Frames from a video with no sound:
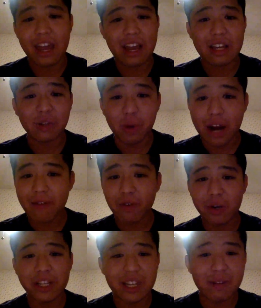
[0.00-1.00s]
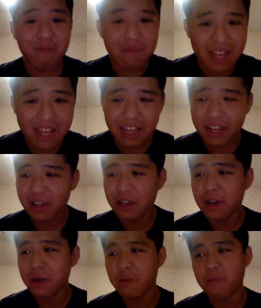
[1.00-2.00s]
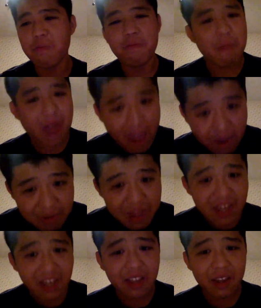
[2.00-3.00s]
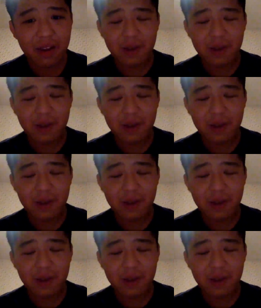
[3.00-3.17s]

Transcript: Is whatever reason me? Maybe.